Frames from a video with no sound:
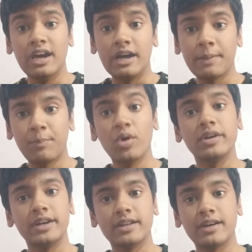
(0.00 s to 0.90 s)

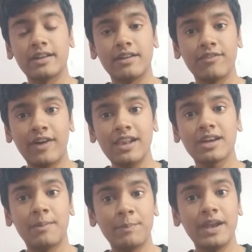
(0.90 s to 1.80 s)
report it,
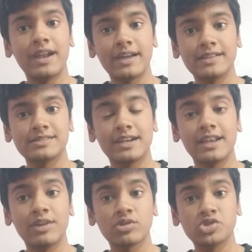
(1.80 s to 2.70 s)
file a complaint against
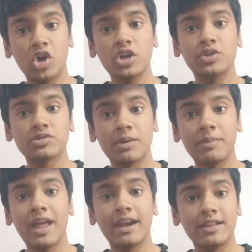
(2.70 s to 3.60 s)
that. It was not you,
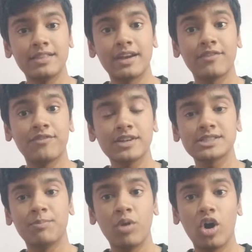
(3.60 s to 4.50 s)
somebody had done that.
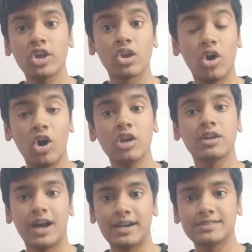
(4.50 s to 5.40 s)
First block your
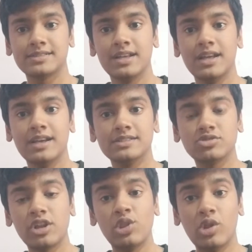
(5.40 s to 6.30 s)
all cards
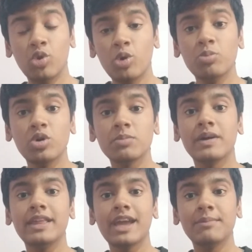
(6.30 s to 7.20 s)
so that no more
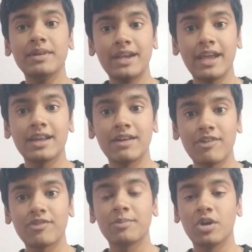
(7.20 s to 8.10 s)
money can be taken
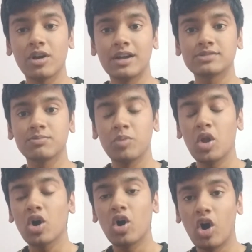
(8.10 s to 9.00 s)
away from your cards.
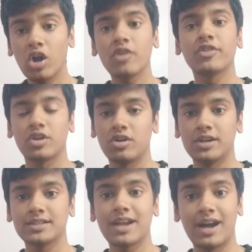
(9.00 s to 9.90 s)
Block all of your
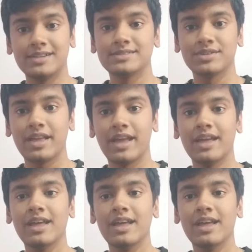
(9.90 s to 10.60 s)
cards, okay,